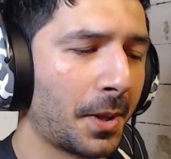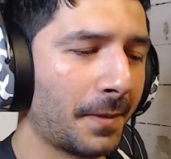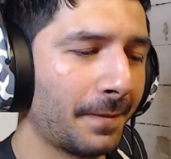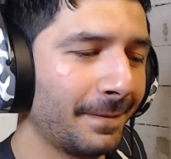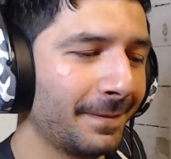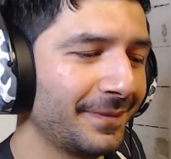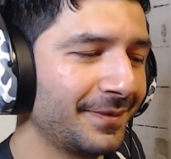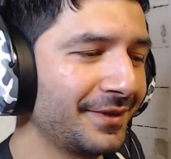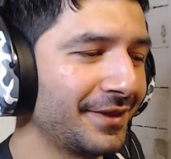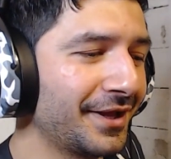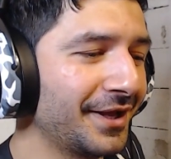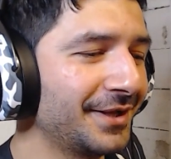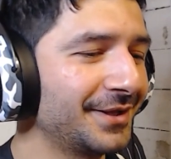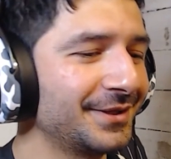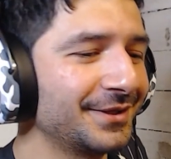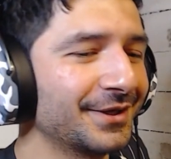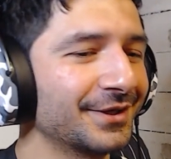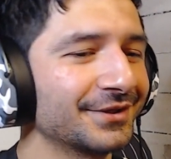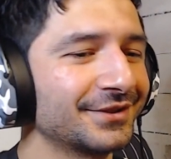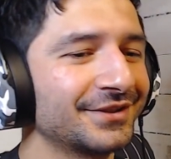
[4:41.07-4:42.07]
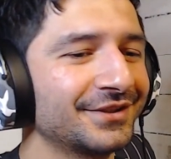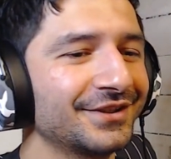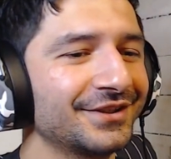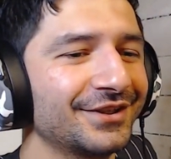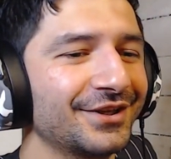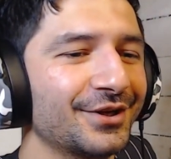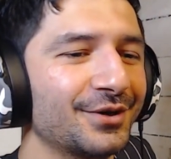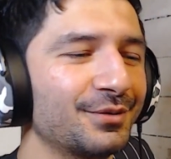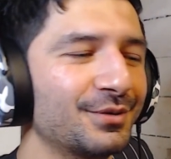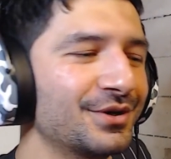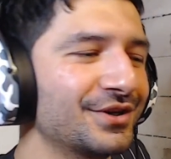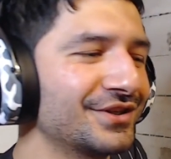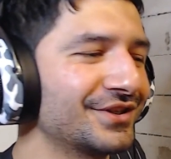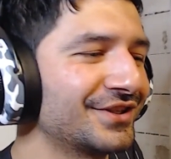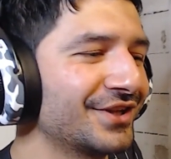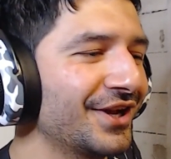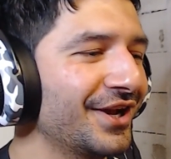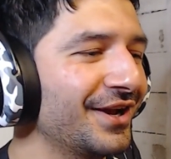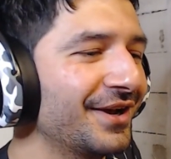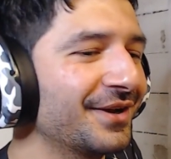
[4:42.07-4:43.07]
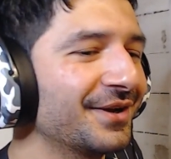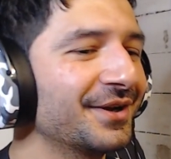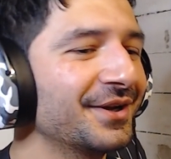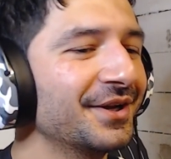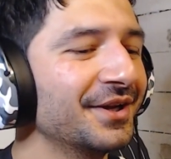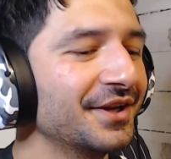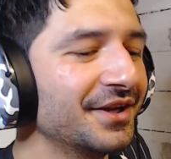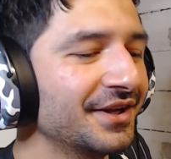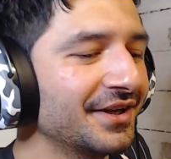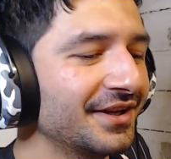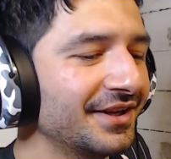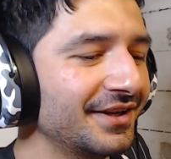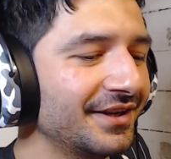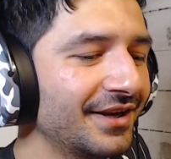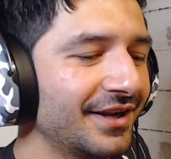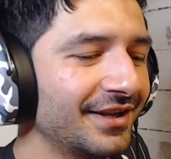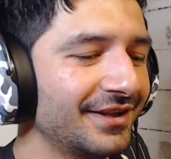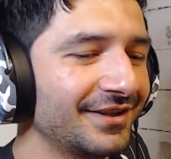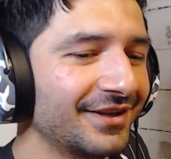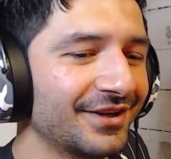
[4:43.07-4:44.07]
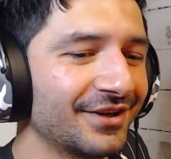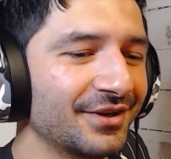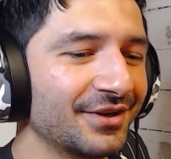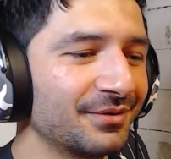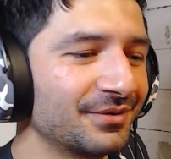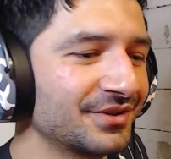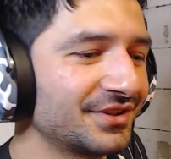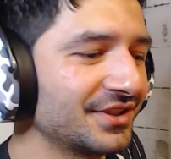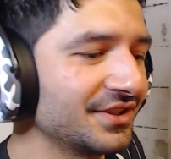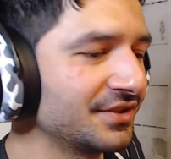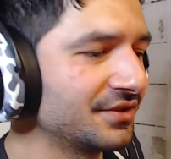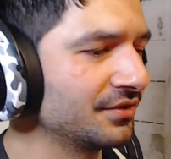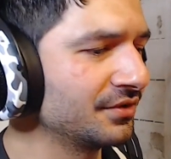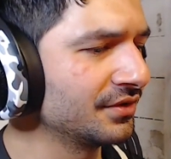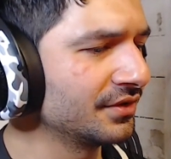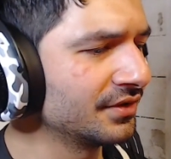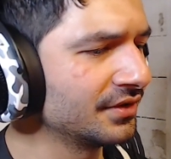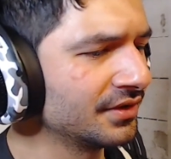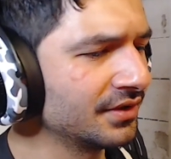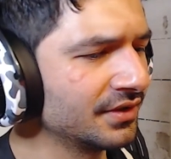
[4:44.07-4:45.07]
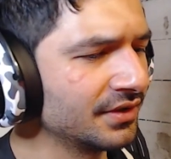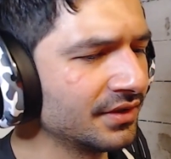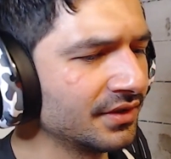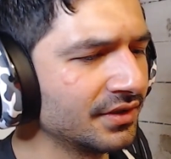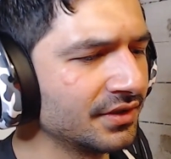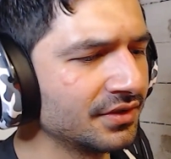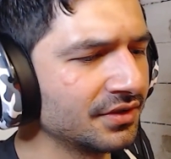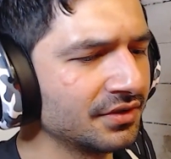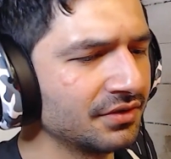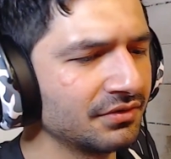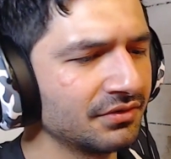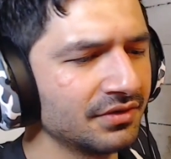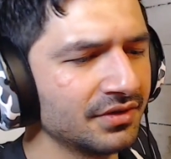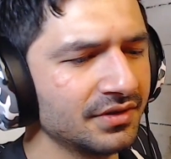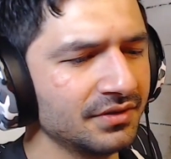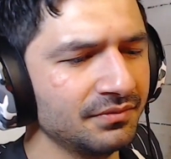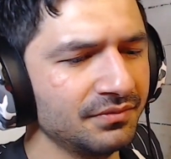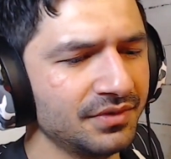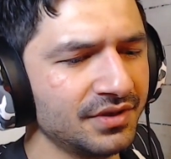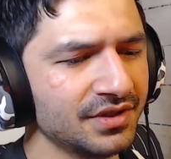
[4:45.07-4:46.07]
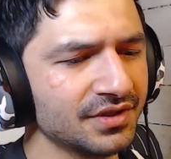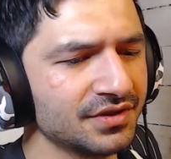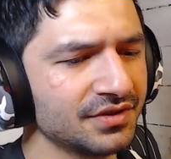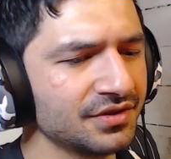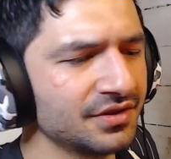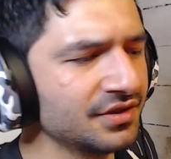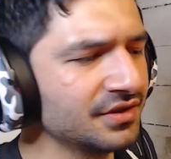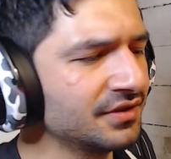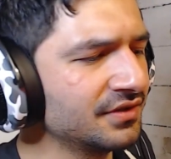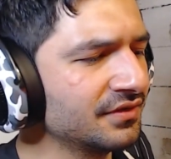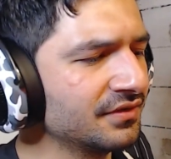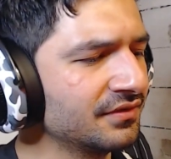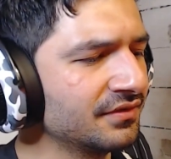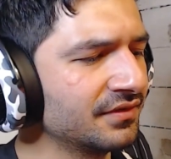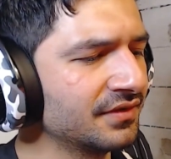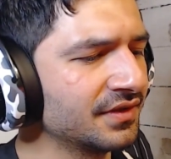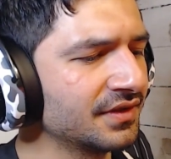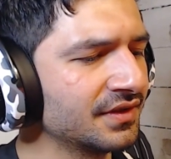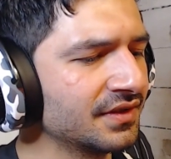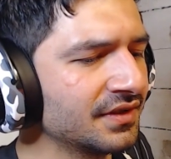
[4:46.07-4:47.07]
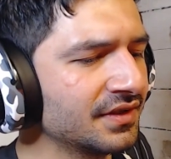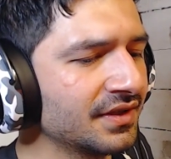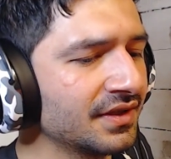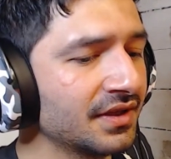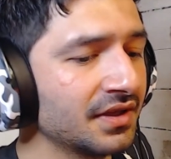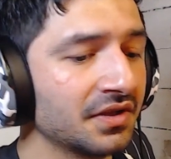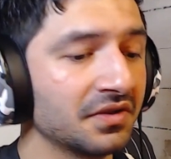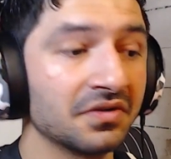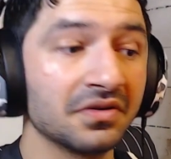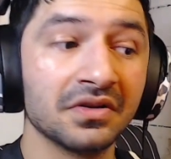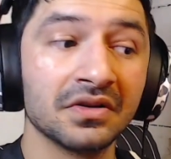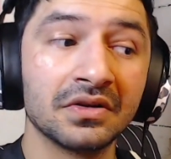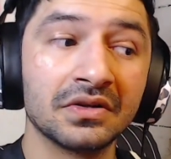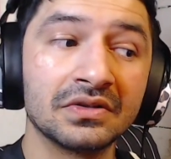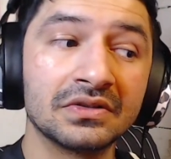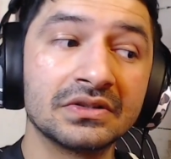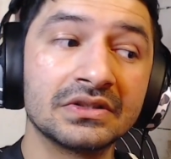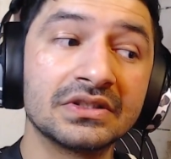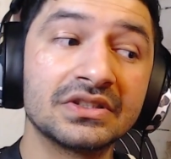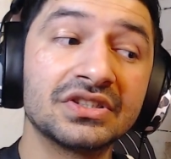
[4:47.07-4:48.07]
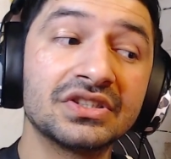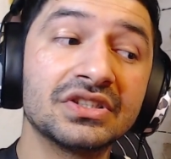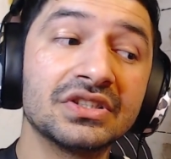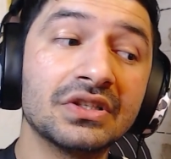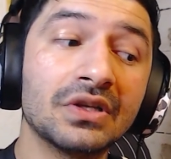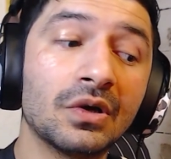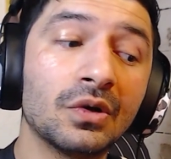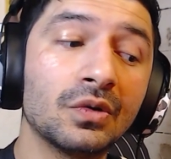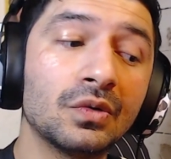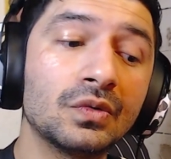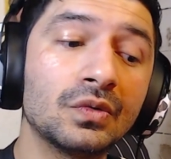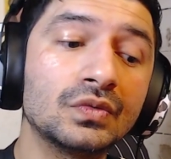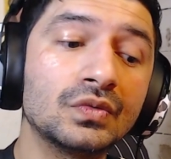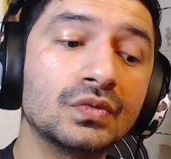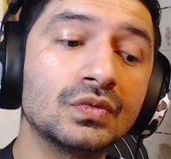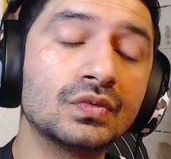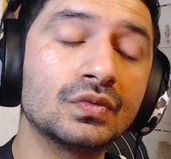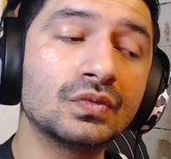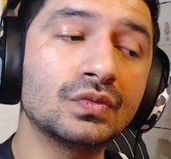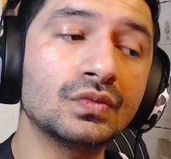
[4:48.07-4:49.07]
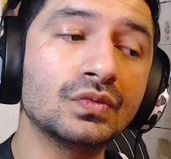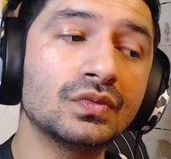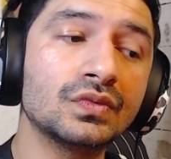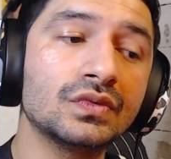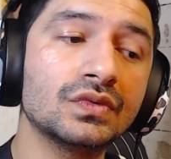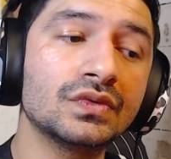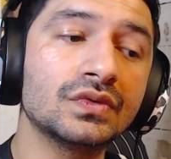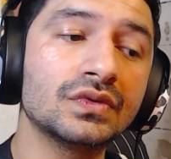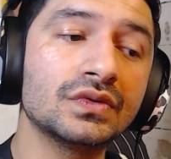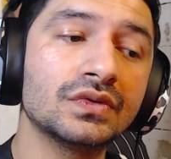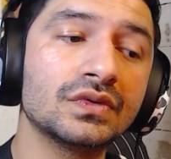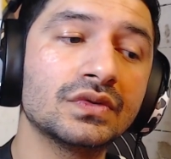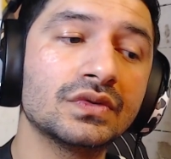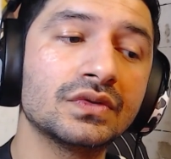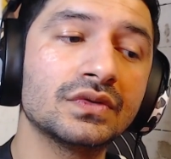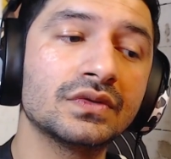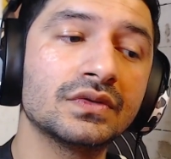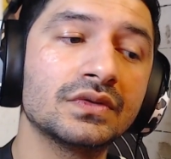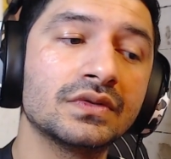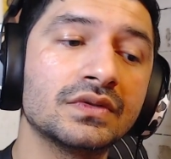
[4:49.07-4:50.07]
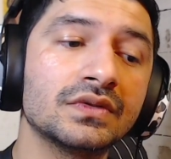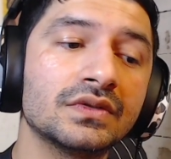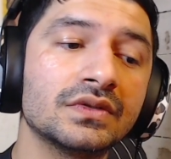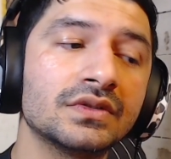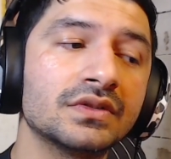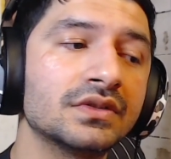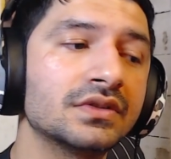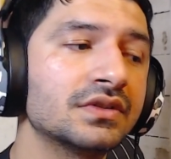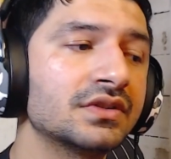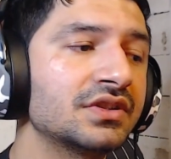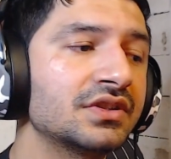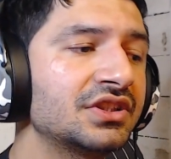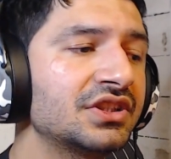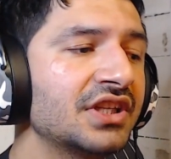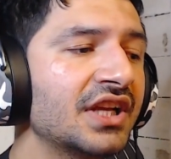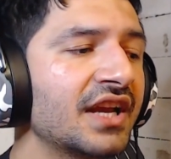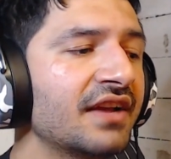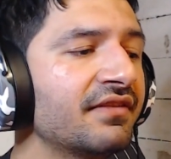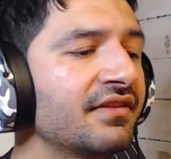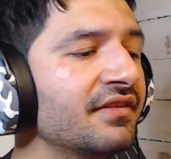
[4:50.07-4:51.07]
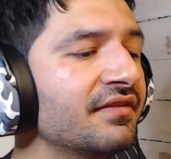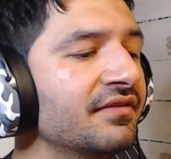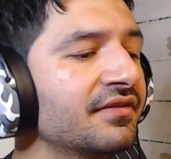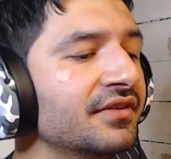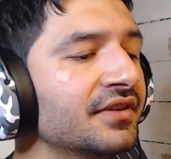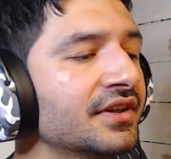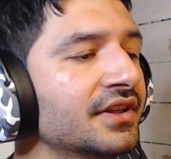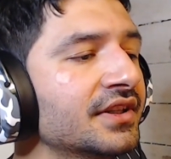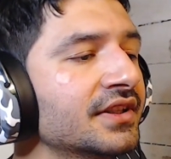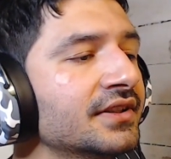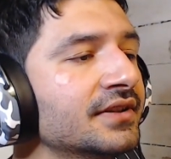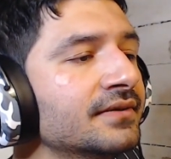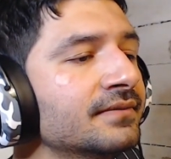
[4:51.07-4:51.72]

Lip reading: Nadia, she know what's up. Nadia know what she's doing. Because you need to. She knows. She have info, huh?